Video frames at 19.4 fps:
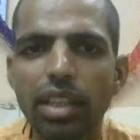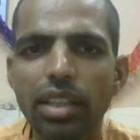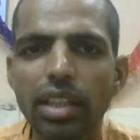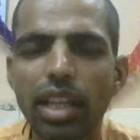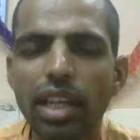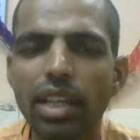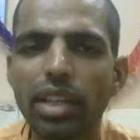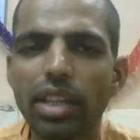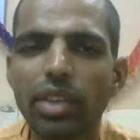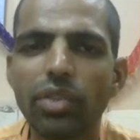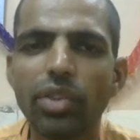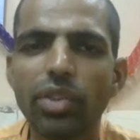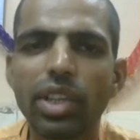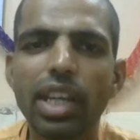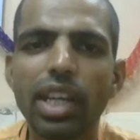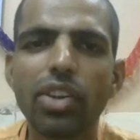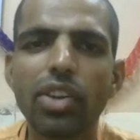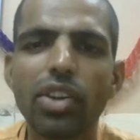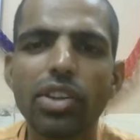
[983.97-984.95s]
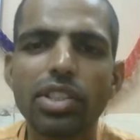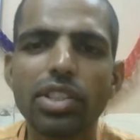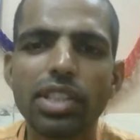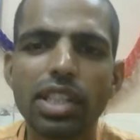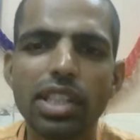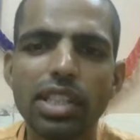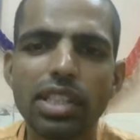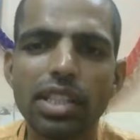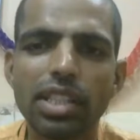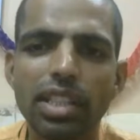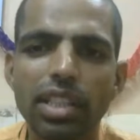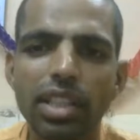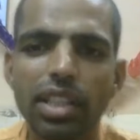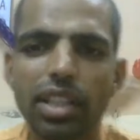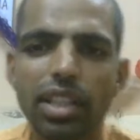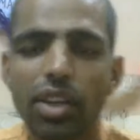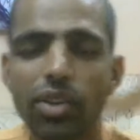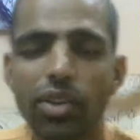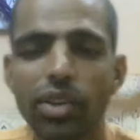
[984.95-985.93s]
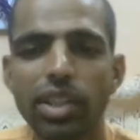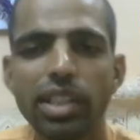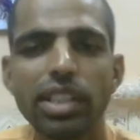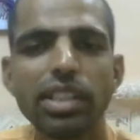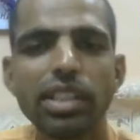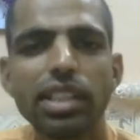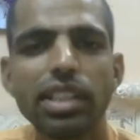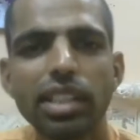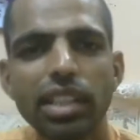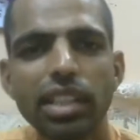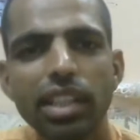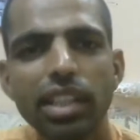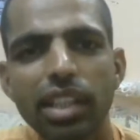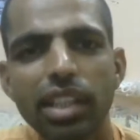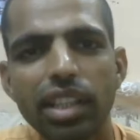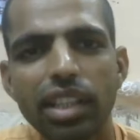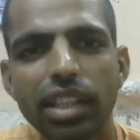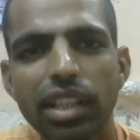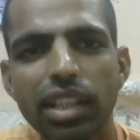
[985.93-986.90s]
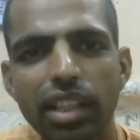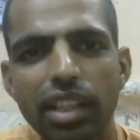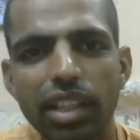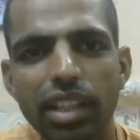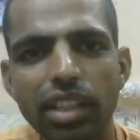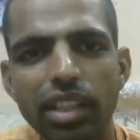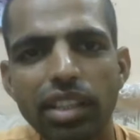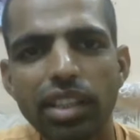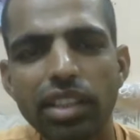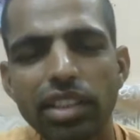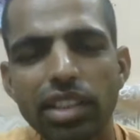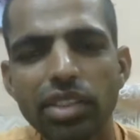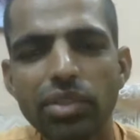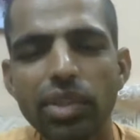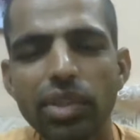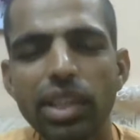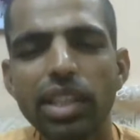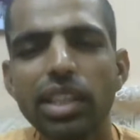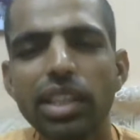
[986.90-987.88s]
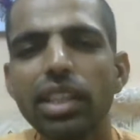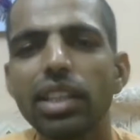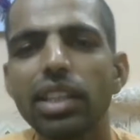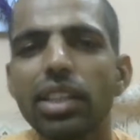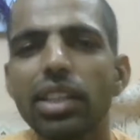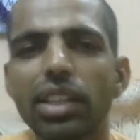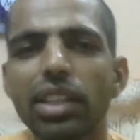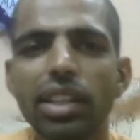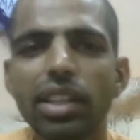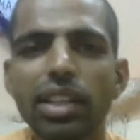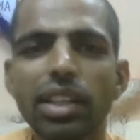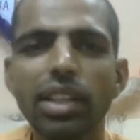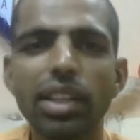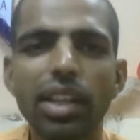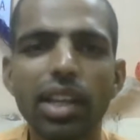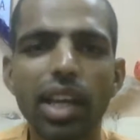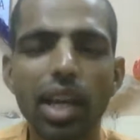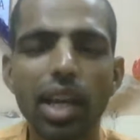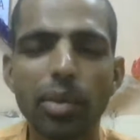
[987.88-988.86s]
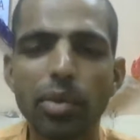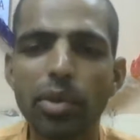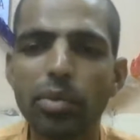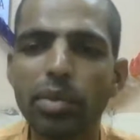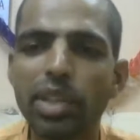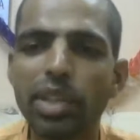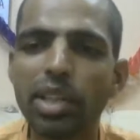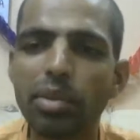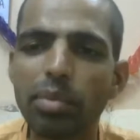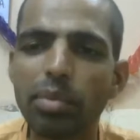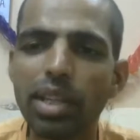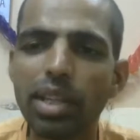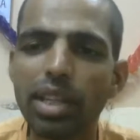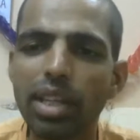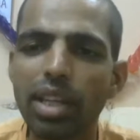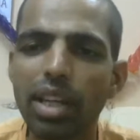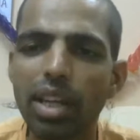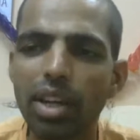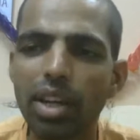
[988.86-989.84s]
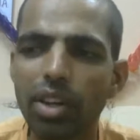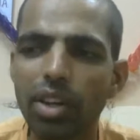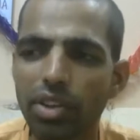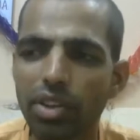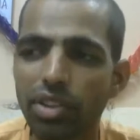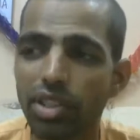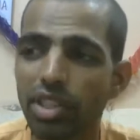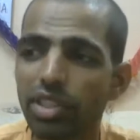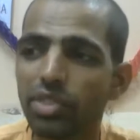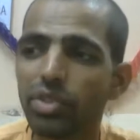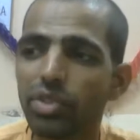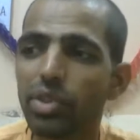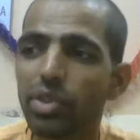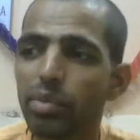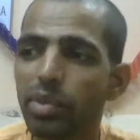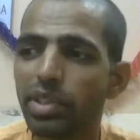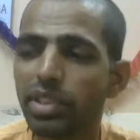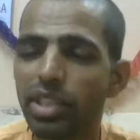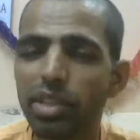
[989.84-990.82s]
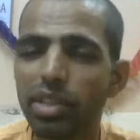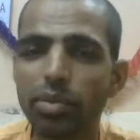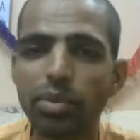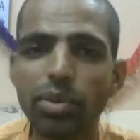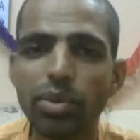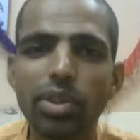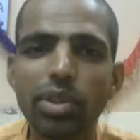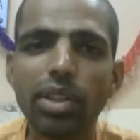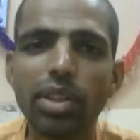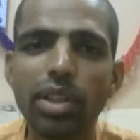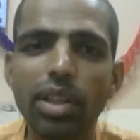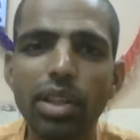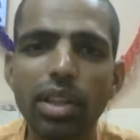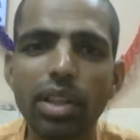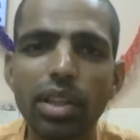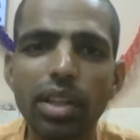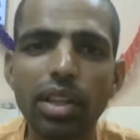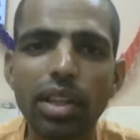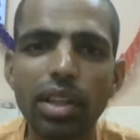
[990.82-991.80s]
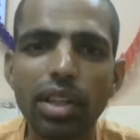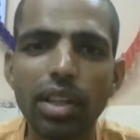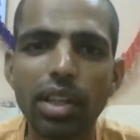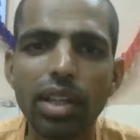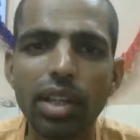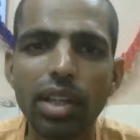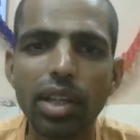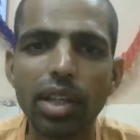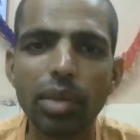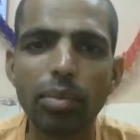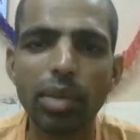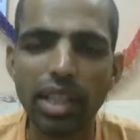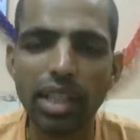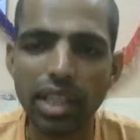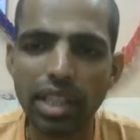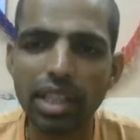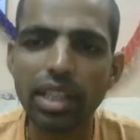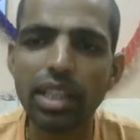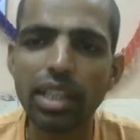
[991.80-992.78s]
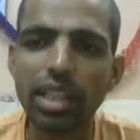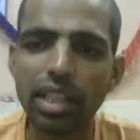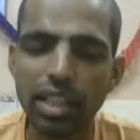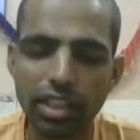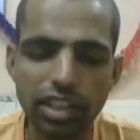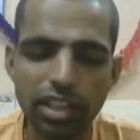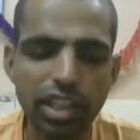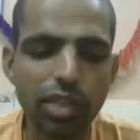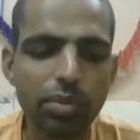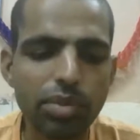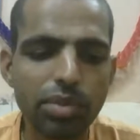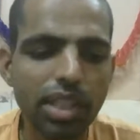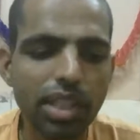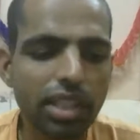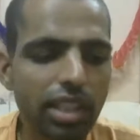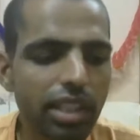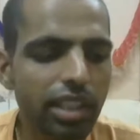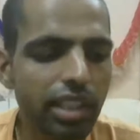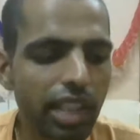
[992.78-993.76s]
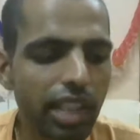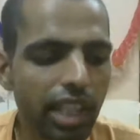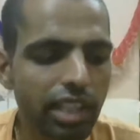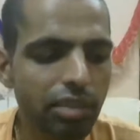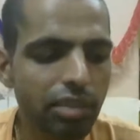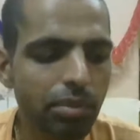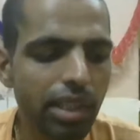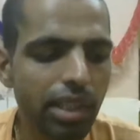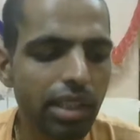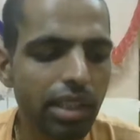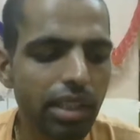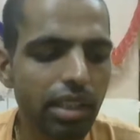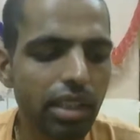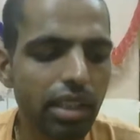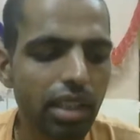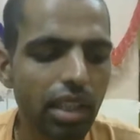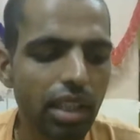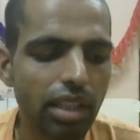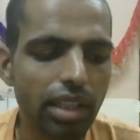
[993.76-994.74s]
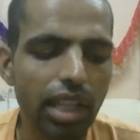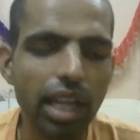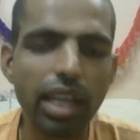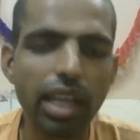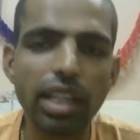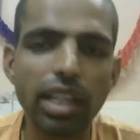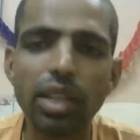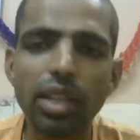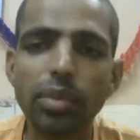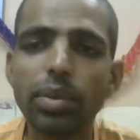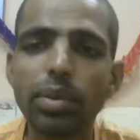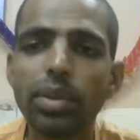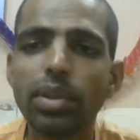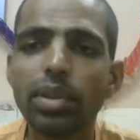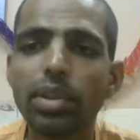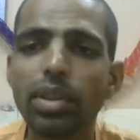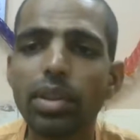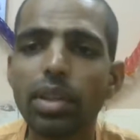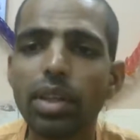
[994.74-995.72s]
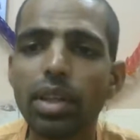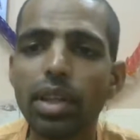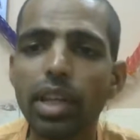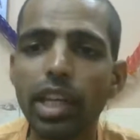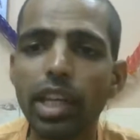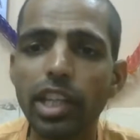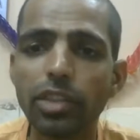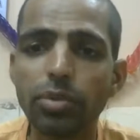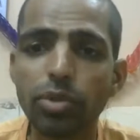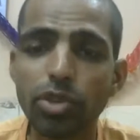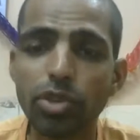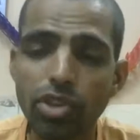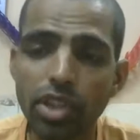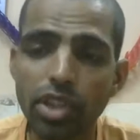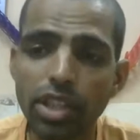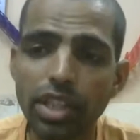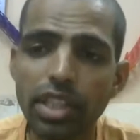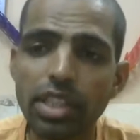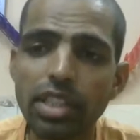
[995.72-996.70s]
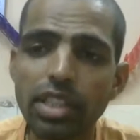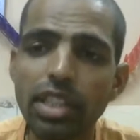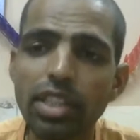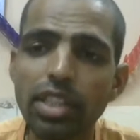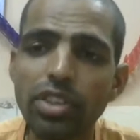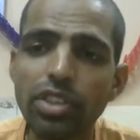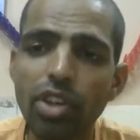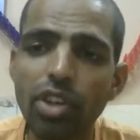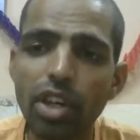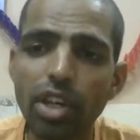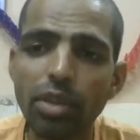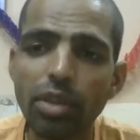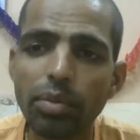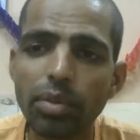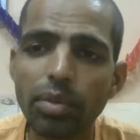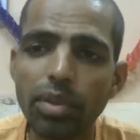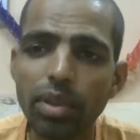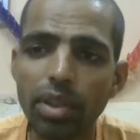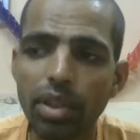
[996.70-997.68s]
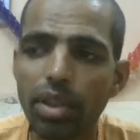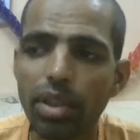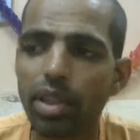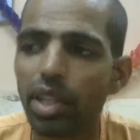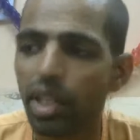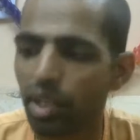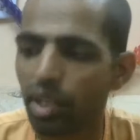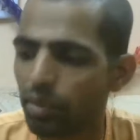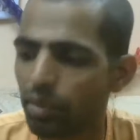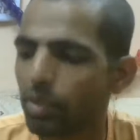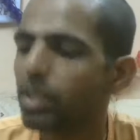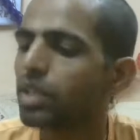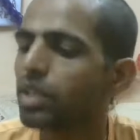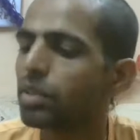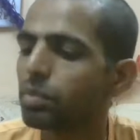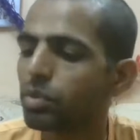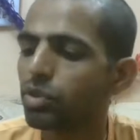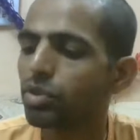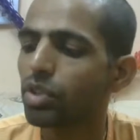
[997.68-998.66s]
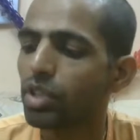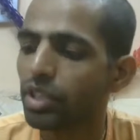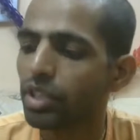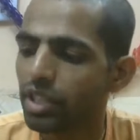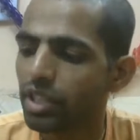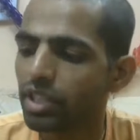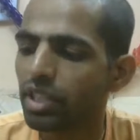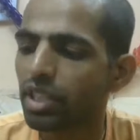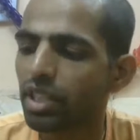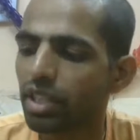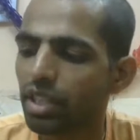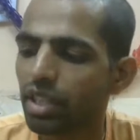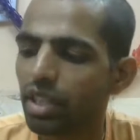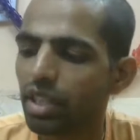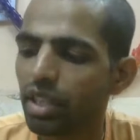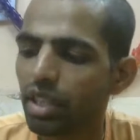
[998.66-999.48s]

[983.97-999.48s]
that we cannot change our teacher. This is very abominable, or this will be sinful. But in scriptures, it is explained that if a spiritual teacher is not, if a spiritual teacher,